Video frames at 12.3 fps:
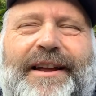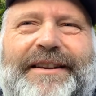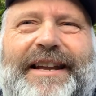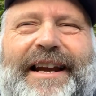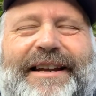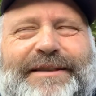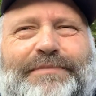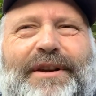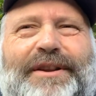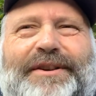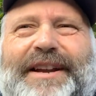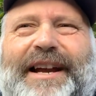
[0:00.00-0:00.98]
Nick, his
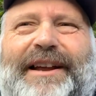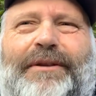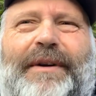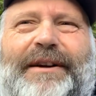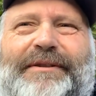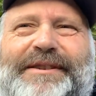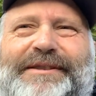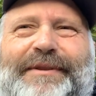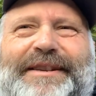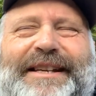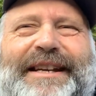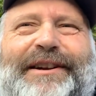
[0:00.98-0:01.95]
brother Nick, I don't know why I always
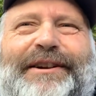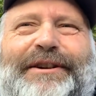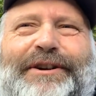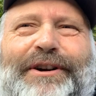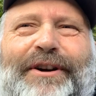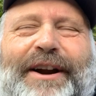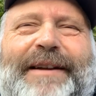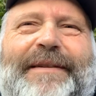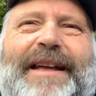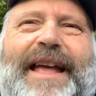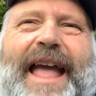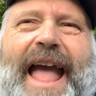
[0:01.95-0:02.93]
want to say Ian Curry,
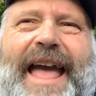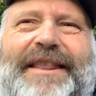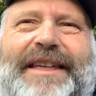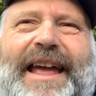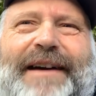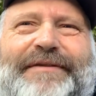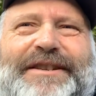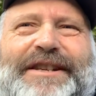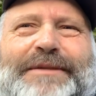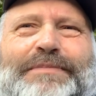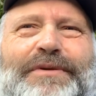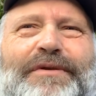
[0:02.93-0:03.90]
and they had this
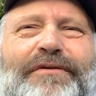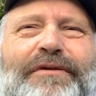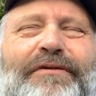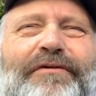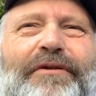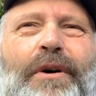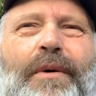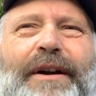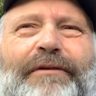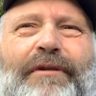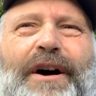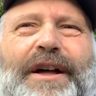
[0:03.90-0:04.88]
just beautiful
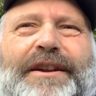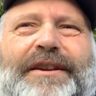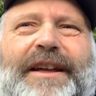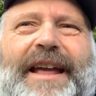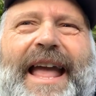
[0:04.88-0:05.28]
flowing run,